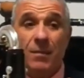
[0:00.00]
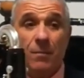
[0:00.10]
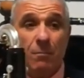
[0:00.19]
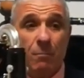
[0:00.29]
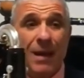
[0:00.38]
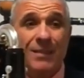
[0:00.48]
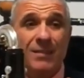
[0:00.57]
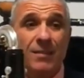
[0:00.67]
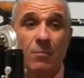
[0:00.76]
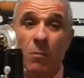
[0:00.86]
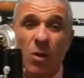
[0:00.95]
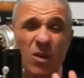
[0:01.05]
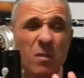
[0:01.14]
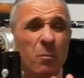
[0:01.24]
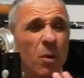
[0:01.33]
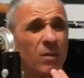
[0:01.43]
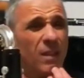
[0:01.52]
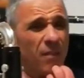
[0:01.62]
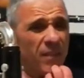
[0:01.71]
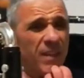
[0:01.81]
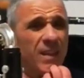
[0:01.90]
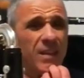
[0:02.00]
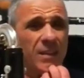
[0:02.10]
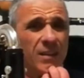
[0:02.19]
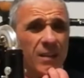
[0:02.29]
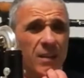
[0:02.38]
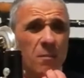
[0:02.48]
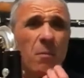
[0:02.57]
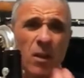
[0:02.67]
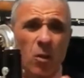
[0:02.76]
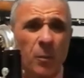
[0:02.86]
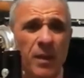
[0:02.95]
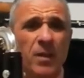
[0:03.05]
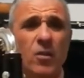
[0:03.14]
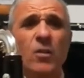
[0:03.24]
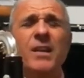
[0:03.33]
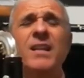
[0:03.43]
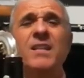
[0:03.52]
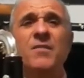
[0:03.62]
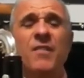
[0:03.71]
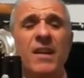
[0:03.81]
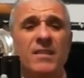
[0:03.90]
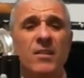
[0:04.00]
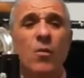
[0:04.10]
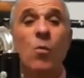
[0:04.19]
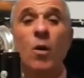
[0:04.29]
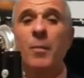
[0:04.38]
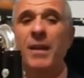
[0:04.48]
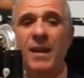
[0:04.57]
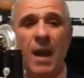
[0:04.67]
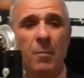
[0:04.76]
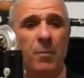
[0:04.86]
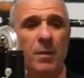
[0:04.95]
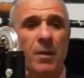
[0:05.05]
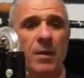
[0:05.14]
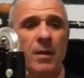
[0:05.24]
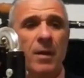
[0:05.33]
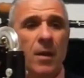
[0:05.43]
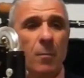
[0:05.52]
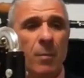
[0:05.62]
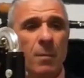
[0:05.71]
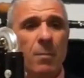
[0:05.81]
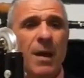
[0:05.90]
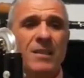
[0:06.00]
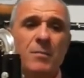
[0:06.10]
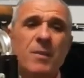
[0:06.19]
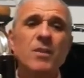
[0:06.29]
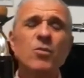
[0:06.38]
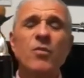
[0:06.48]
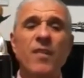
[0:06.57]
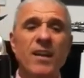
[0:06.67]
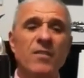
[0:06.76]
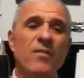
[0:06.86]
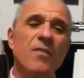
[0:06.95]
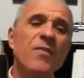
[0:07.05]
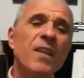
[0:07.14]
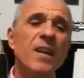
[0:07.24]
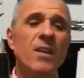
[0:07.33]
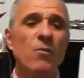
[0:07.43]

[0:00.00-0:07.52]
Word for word: But a more important thing, in my opinion, is that warming up prepares me to find the feeling